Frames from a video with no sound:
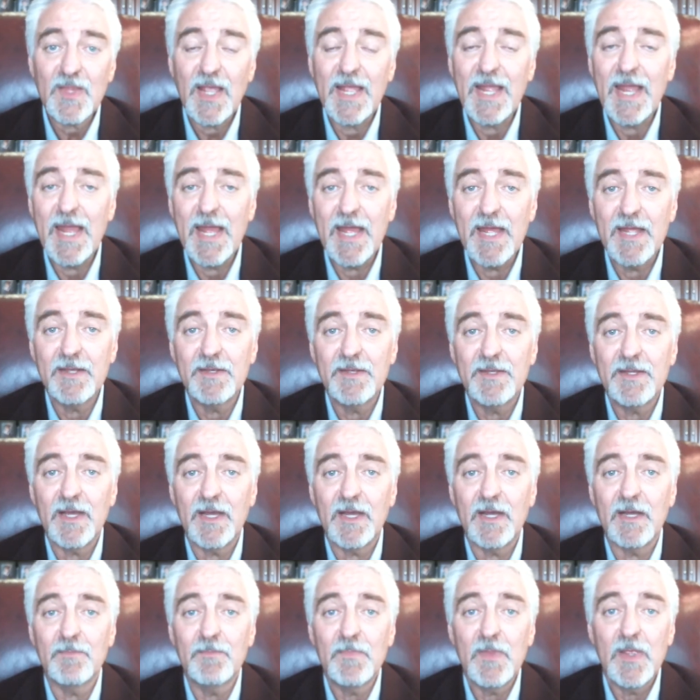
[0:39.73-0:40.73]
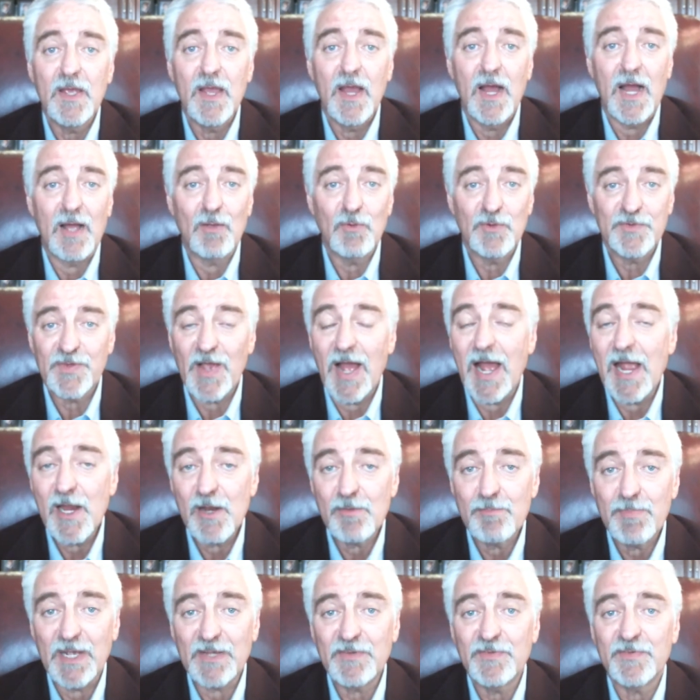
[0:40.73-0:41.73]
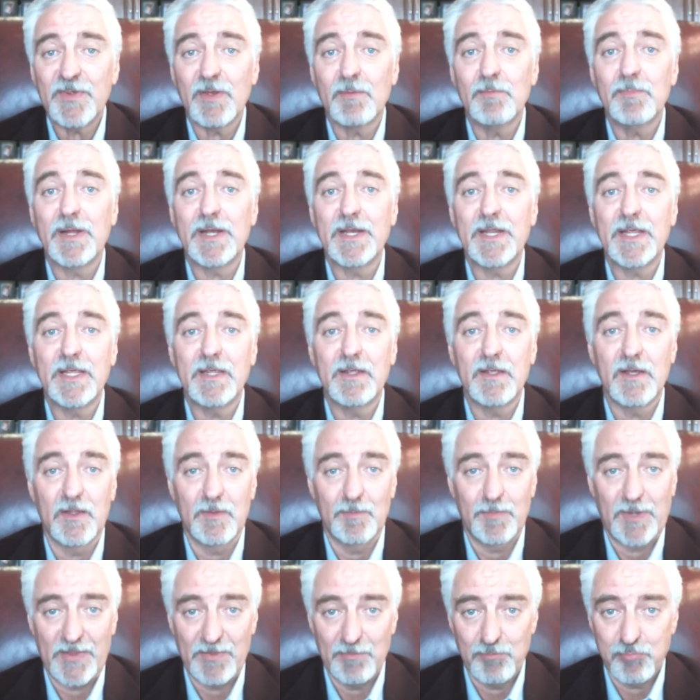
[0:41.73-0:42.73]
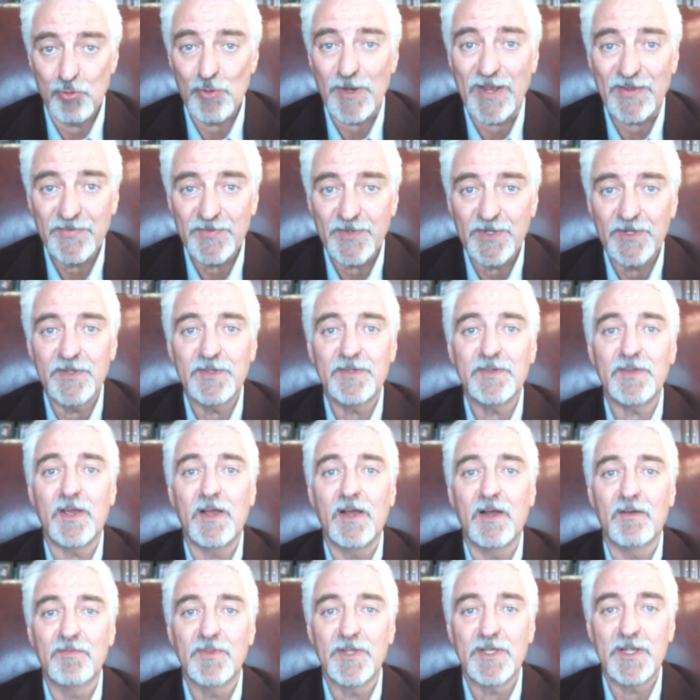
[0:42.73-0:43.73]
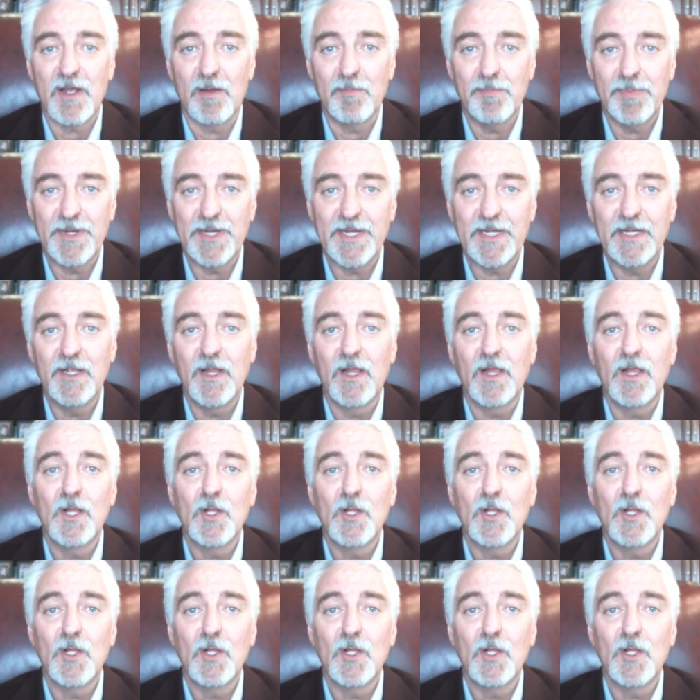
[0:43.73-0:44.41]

and I was hired by somebody, by the president of the company,